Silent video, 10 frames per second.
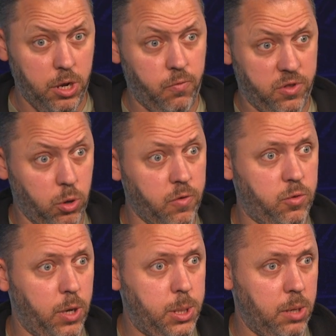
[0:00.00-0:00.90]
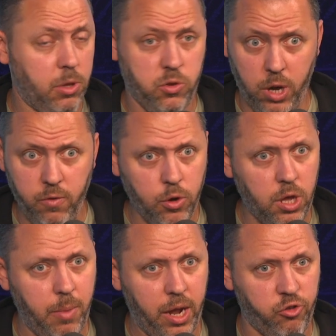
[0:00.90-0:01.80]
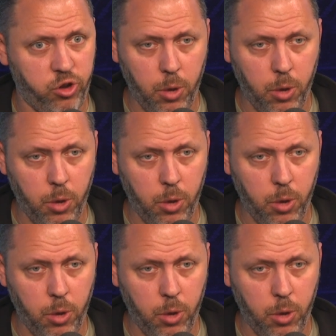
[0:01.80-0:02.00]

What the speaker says: for 12 to 18 months, or however long he managed him?